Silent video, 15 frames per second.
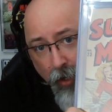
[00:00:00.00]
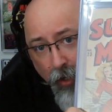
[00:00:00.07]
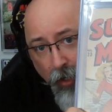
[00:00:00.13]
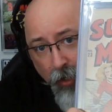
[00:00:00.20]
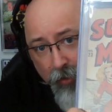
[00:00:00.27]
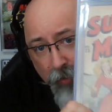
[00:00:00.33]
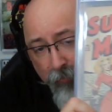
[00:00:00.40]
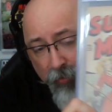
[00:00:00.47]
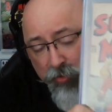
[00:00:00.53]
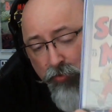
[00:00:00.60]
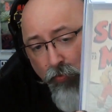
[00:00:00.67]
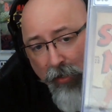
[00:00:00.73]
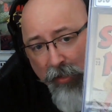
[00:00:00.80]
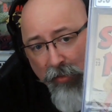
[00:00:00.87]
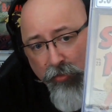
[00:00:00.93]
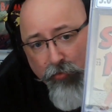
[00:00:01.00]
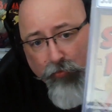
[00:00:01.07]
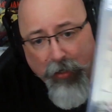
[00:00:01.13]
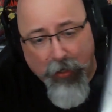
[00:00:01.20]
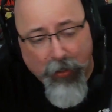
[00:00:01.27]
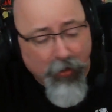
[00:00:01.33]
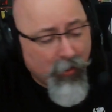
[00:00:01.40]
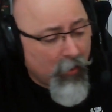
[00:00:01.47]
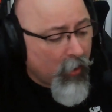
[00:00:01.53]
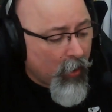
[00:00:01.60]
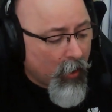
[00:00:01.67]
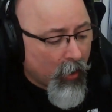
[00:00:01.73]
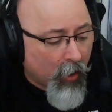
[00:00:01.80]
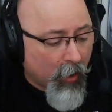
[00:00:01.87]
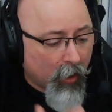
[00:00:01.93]
Number 23,
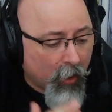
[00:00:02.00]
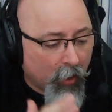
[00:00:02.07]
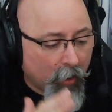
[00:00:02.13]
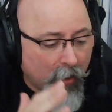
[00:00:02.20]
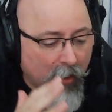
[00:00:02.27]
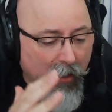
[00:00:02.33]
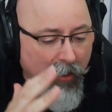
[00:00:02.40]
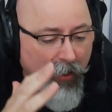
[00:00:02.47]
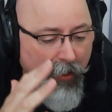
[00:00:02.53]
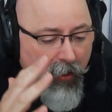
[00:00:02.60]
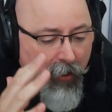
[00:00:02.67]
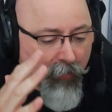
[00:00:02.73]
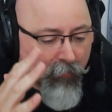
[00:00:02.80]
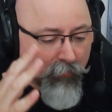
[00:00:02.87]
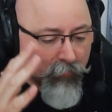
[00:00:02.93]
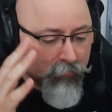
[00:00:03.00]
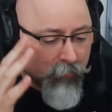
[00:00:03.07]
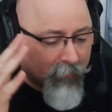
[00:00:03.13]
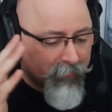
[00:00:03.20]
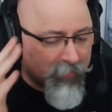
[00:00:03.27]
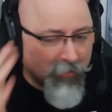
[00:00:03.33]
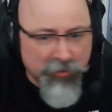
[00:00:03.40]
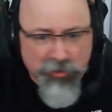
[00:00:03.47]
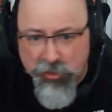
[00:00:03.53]
let's